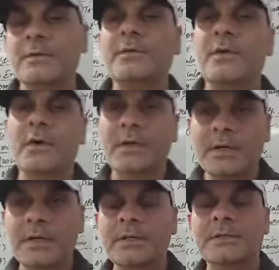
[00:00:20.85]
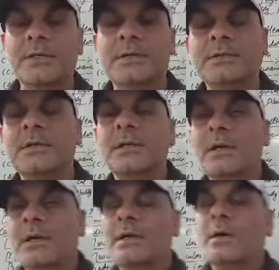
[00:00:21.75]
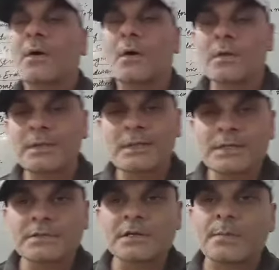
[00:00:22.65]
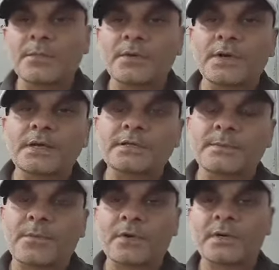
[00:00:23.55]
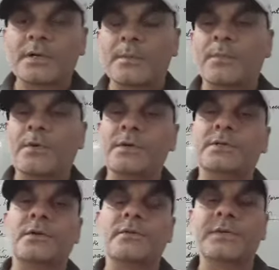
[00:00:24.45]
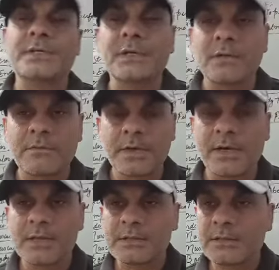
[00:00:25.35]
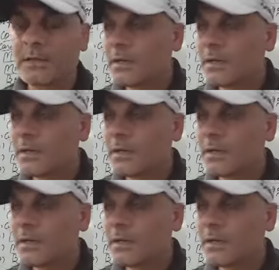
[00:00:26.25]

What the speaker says: We already discussed all these components, important components of physical fitness.